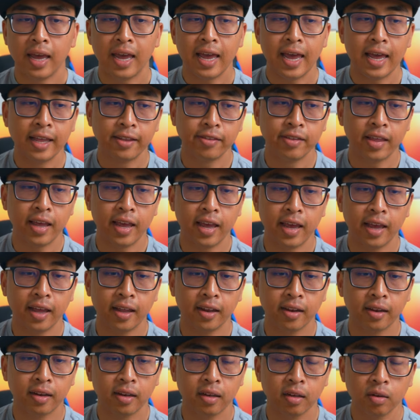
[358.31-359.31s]
and
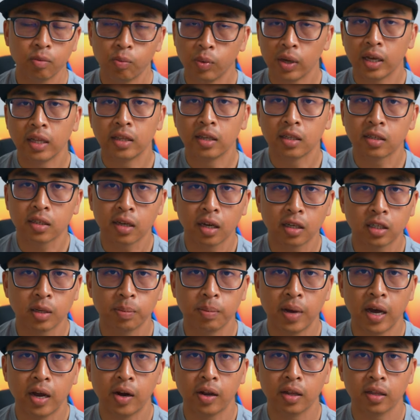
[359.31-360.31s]
then we can discuss
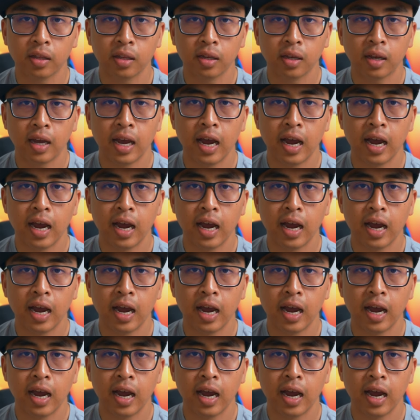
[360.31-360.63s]
about it